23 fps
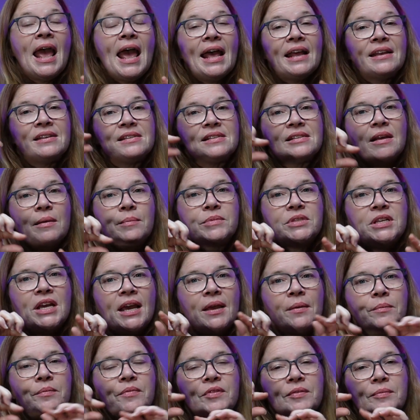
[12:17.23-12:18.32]
and
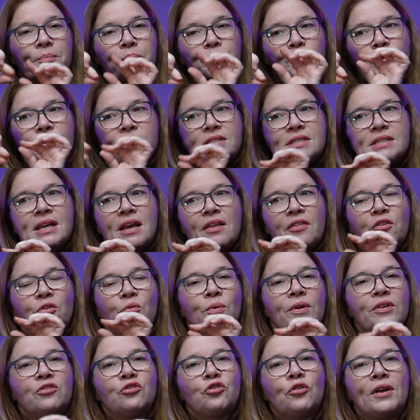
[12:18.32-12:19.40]
sometimes put together
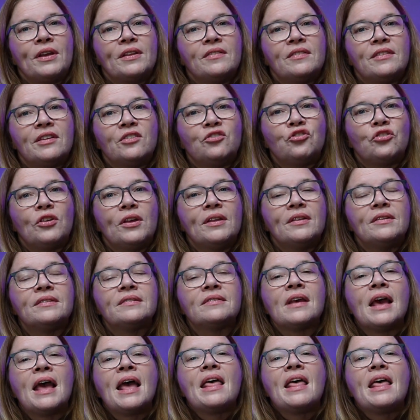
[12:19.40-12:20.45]
with transitions.